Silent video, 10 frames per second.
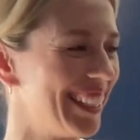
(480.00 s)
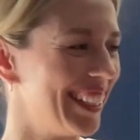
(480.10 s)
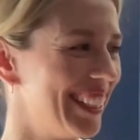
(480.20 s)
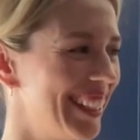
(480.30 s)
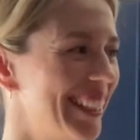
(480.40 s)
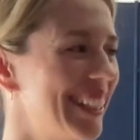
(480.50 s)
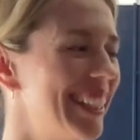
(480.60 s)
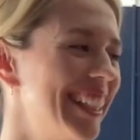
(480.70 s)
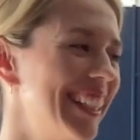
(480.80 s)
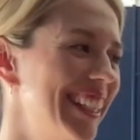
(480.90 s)

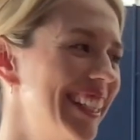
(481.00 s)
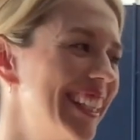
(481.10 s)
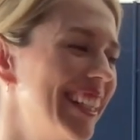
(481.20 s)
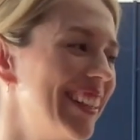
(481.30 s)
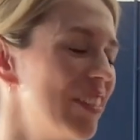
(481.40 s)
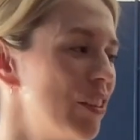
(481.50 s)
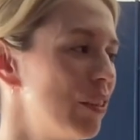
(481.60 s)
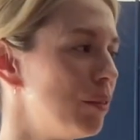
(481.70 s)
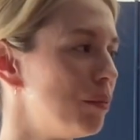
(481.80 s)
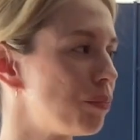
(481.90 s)

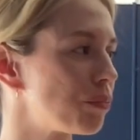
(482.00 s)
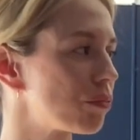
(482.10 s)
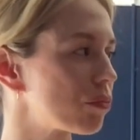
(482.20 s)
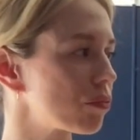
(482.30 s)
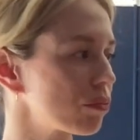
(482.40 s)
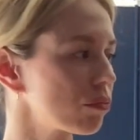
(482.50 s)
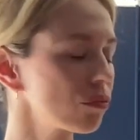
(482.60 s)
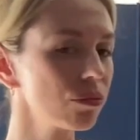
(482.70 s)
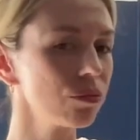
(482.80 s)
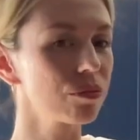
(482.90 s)

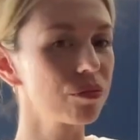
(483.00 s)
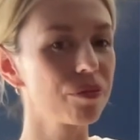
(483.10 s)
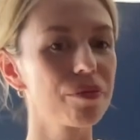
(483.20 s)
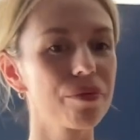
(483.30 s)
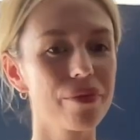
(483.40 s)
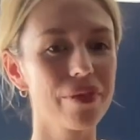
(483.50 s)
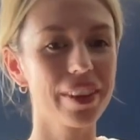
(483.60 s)
No words are spoken by the person on screen.